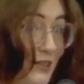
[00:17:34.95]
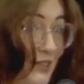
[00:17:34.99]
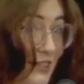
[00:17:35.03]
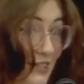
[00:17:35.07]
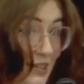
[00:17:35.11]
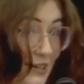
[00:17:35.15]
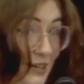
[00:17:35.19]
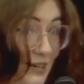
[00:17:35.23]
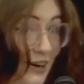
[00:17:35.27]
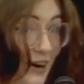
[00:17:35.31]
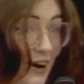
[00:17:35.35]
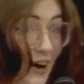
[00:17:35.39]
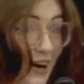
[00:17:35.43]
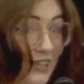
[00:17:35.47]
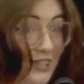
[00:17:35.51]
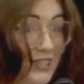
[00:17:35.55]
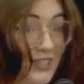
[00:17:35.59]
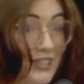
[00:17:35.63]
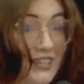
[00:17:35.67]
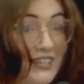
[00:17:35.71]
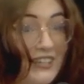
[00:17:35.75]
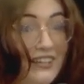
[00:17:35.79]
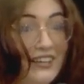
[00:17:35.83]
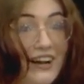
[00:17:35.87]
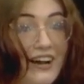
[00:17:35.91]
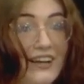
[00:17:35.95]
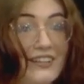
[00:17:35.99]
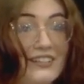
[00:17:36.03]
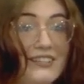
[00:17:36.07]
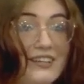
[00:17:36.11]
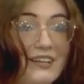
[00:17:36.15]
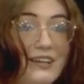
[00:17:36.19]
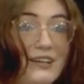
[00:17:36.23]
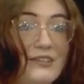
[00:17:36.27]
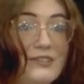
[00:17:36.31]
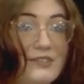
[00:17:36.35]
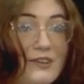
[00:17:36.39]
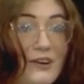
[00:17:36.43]
food at the dinner auction,
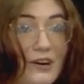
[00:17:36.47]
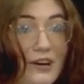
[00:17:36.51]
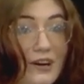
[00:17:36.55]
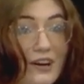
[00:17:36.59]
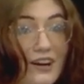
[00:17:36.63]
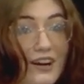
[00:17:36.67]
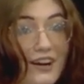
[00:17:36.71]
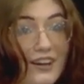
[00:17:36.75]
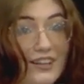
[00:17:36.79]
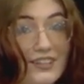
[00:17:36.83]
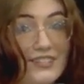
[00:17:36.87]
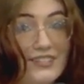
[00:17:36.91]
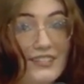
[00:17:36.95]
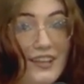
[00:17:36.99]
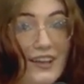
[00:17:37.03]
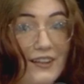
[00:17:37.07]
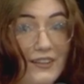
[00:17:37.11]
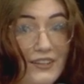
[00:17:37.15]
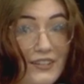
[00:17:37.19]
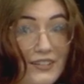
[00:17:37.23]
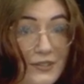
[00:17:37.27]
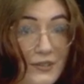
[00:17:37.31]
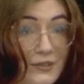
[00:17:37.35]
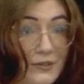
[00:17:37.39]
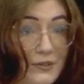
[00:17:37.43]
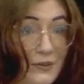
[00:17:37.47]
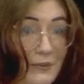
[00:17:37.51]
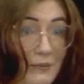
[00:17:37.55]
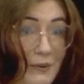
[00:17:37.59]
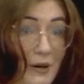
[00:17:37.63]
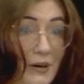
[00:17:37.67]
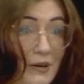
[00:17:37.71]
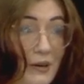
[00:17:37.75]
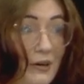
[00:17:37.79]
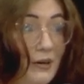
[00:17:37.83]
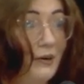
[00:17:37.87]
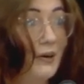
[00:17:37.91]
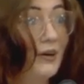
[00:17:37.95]
tickets are on sale until
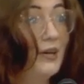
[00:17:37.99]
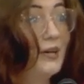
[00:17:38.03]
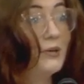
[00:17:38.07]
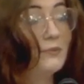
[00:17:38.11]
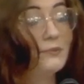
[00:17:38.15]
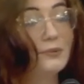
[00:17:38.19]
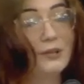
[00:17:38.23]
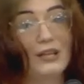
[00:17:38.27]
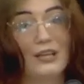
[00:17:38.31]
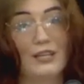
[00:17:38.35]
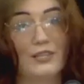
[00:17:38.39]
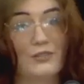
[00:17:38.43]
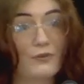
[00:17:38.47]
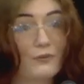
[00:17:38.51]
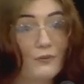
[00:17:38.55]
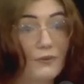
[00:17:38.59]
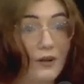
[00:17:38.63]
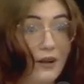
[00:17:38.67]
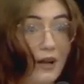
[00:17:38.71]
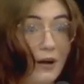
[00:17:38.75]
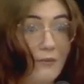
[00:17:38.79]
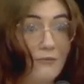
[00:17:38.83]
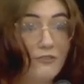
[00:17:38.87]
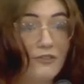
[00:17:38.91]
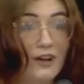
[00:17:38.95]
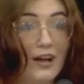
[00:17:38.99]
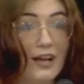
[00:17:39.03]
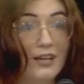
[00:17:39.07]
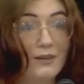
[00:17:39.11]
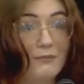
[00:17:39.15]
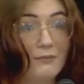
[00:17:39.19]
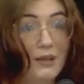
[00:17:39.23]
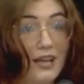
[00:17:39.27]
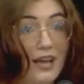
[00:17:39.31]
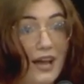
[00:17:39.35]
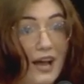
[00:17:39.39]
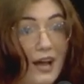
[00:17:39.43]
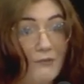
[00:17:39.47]
tomorrow. Please come
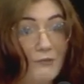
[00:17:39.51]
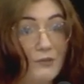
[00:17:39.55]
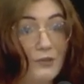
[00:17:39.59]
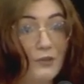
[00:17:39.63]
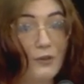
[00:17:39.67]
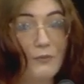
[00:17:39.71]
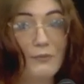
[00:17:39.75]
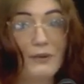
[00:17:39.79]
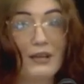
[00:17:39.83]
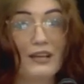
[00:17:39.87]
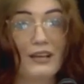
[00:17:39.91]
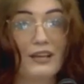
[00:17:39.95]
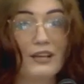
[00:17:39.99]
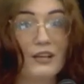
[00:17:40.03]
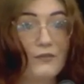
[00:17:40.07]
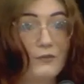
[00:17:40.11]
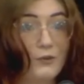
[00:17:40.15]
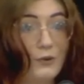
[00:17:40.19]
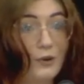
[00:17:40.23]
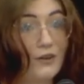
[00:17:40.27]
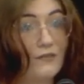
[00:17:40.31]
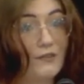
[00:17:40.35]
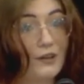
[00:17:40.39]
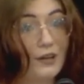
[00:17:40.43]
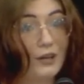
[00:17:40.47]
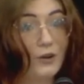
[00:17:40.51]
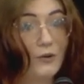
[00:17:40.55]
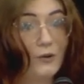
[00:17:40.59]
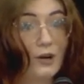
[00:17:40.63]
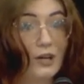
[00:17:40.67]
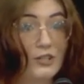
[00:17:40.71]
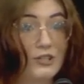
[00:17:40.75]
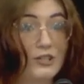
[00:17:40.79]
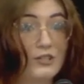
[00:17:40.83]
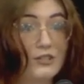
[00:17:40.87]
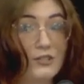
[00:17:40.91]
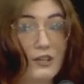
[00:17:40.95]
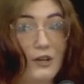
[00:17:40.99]
find me after the meeting if you have any
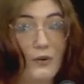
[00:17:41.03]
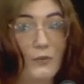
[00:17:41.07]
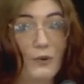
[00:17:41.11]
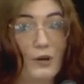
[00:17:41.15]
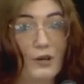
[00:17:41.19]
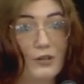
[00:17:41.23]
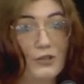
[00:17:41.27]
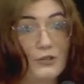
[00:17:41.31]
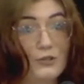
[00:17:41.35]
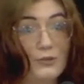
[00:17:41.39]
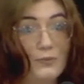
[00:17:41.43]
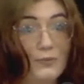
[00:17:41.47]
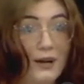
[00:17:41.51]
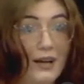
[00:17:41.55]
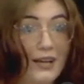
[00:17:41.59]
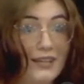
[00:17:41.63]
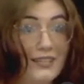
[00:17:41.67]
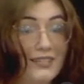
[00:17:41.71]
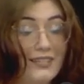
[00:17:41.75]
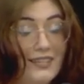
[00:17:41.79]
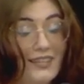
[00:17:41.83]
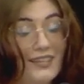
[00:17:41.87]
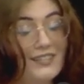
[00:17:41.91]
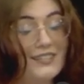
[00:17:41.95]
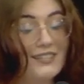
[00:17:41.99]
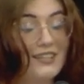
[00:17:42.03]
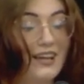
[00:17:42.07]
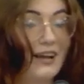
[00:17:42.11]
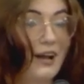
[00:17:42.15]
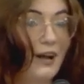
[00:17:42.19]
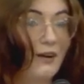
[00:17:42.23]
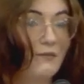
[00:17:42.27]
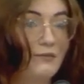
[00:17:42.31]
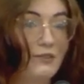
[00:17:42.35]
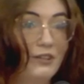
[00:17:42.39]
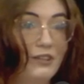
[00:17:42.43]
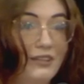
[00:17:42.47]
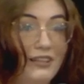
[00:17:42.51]
questions on where to buy tickets. I
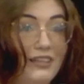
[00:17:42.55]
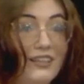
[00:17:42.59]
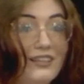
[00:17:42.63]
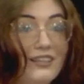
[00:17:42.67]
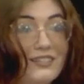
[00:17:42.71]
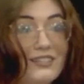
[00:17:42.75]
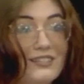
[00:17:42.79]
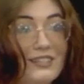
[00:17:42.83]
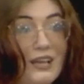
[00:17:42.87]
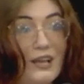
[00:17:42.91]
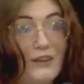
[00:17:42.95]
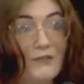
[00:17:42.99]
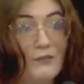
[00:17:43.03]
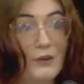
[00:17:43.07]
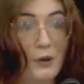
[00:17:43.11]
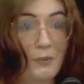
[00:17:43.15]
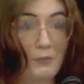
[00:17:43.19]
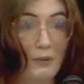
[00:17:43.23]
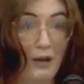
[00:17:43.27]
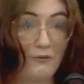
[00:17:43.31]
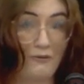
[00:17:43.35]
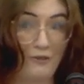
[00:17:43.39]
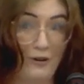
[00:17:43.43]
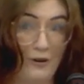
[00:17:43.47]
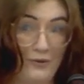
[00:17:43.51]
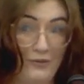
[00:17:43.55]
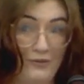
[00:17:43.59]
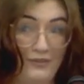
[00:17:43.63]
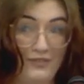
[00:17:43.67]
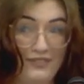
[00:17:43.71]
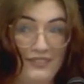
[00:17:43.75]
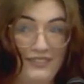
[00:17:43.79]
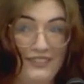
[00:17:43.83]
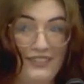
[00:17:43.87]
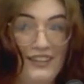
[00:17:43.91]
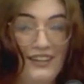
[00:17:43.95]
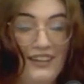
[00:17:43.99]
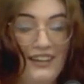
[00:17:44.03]
have the link saved on my phone.
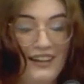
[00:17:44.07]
